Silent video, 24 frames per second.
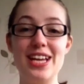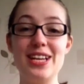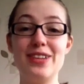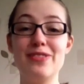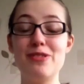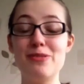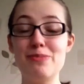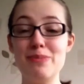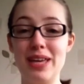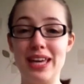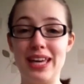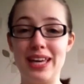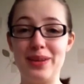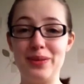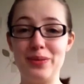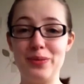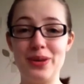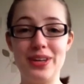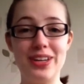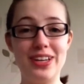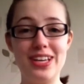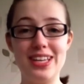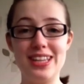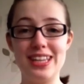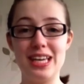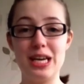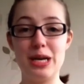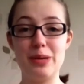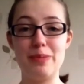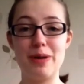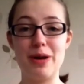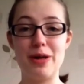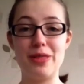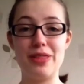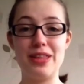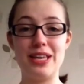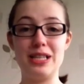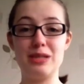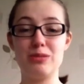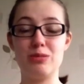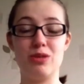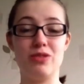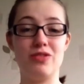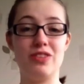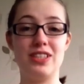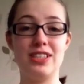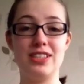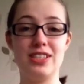For me, when I think about things
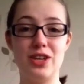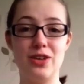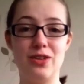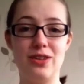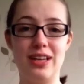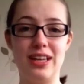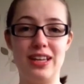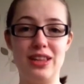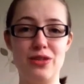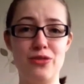moving slowly,